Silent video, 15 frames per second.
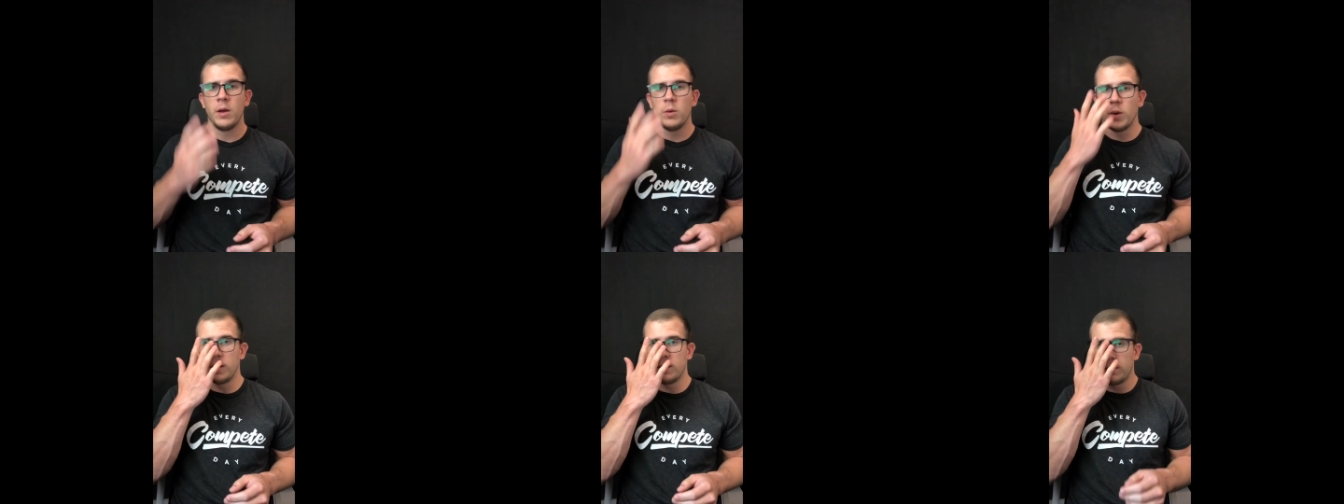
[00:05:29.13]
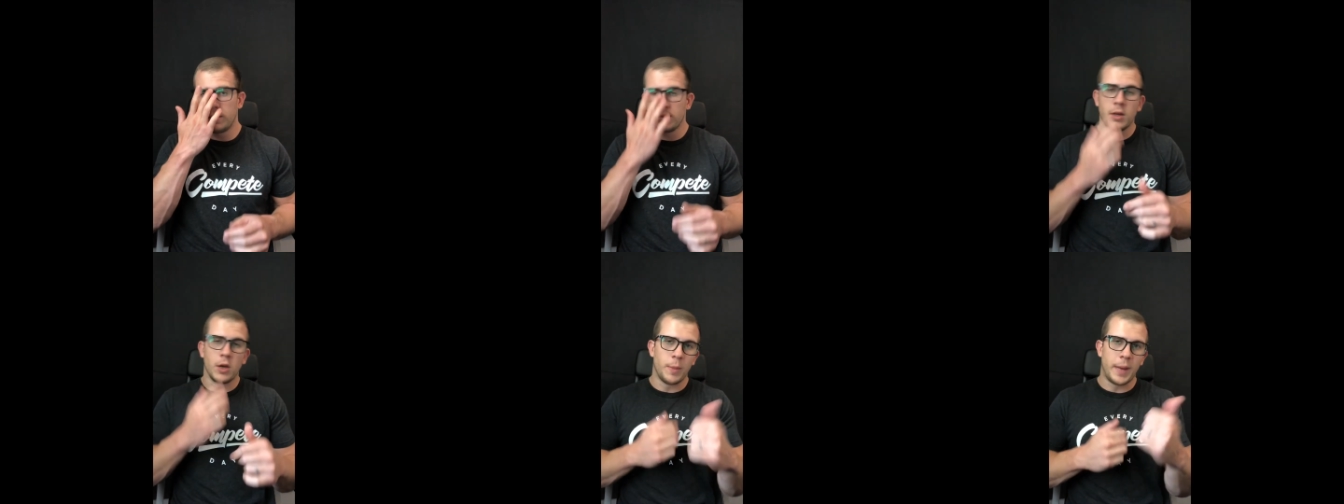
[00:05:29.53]

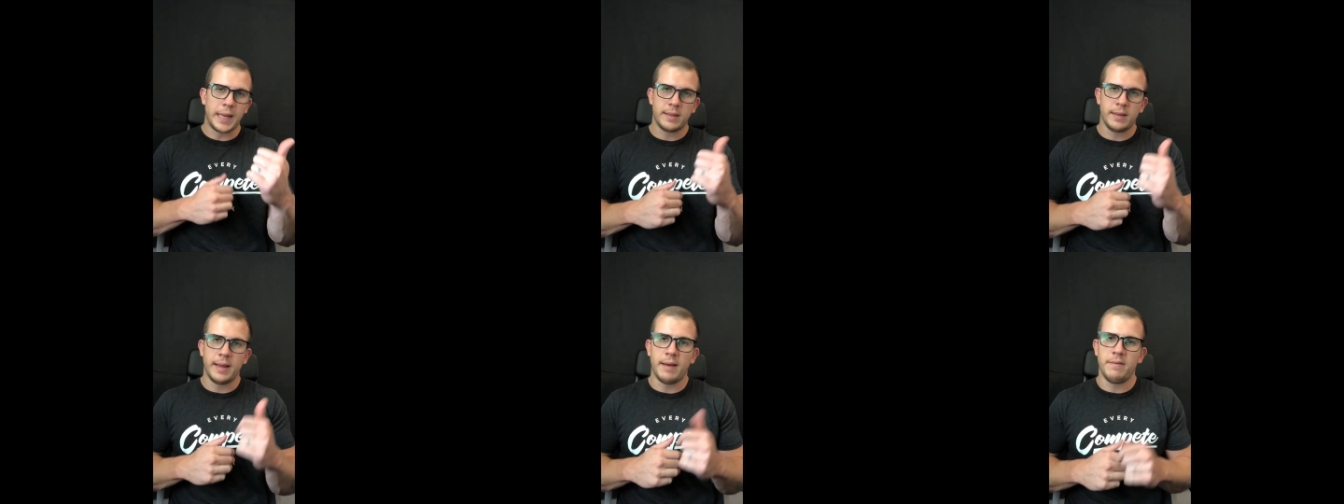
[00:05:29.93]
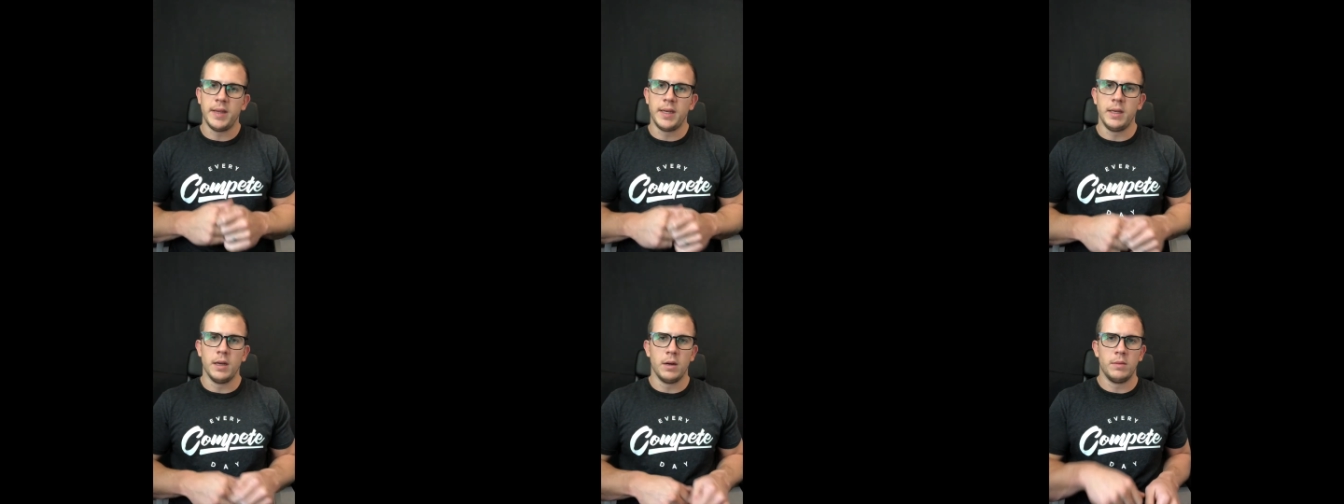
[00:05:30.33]
well, go back to that
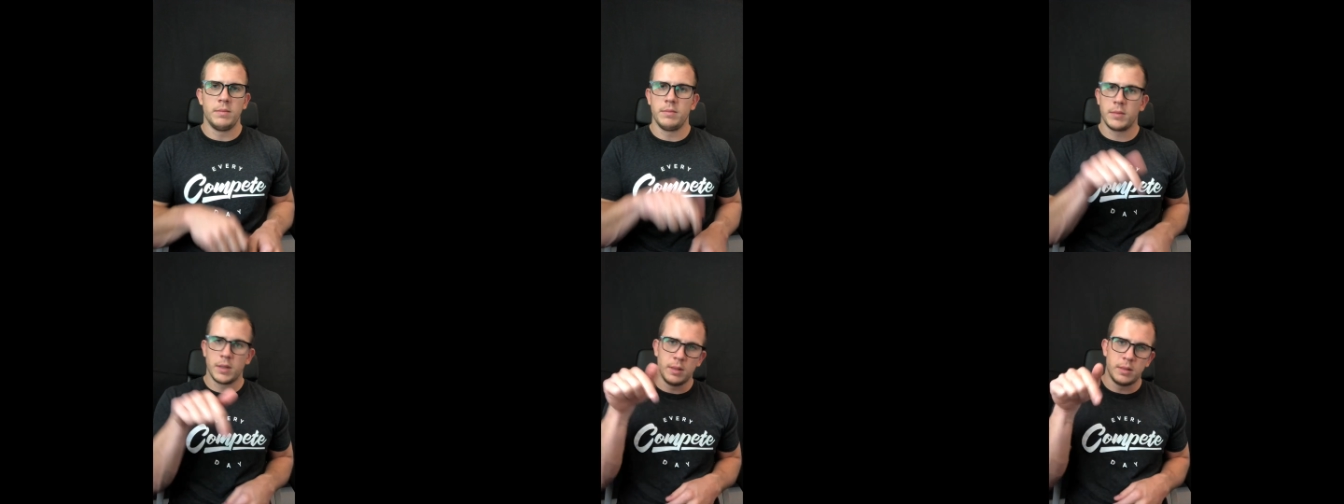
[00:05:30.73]
video.